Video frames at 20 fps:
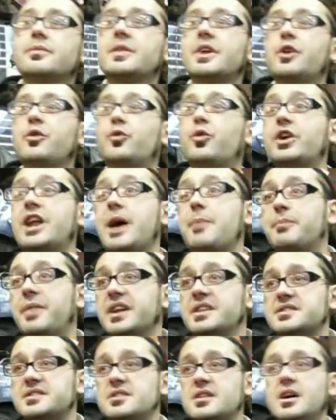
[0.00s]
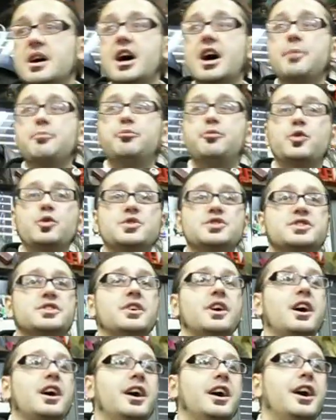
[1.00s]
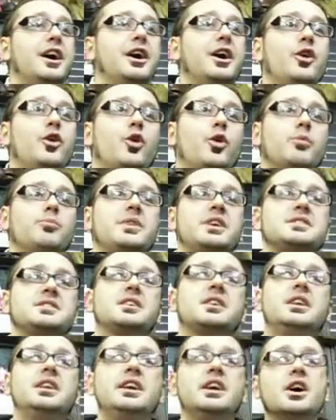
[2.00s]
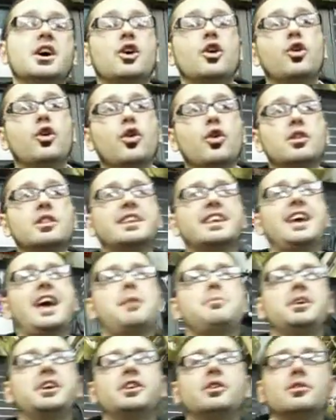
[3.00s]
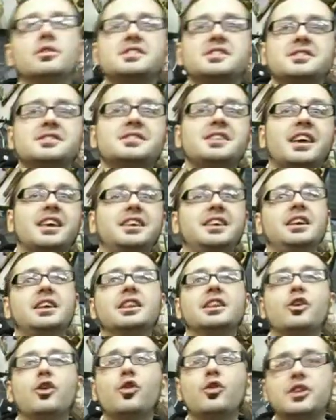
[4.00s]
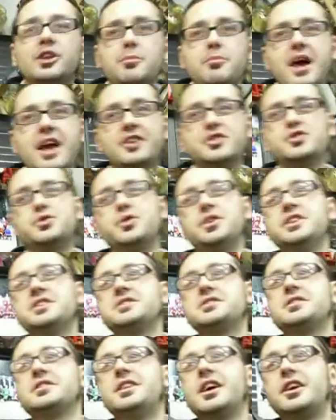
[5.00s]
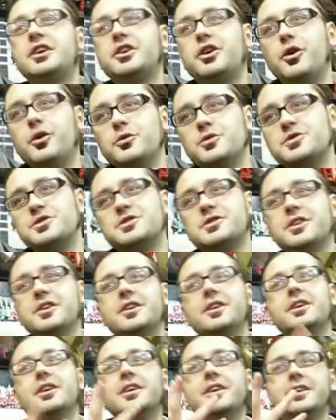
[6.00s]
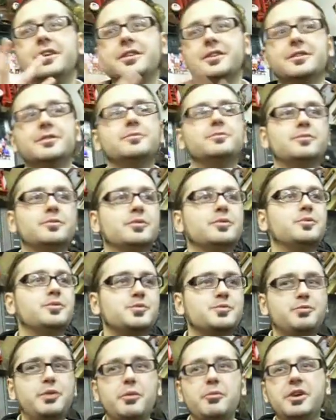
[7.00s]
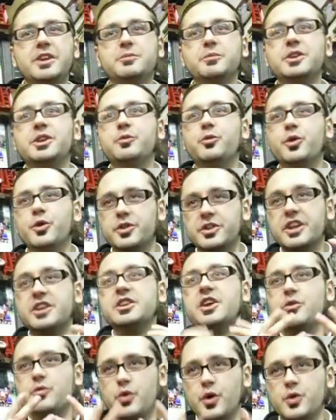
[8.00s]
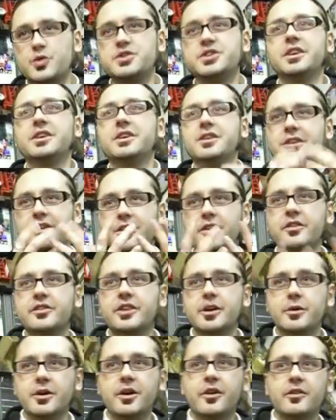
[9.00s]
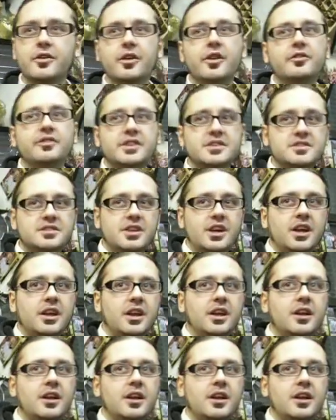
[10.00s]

What happens? I put basically all chemicals that kill all the bacteria that cause, permit me the word, the rotting of the skin.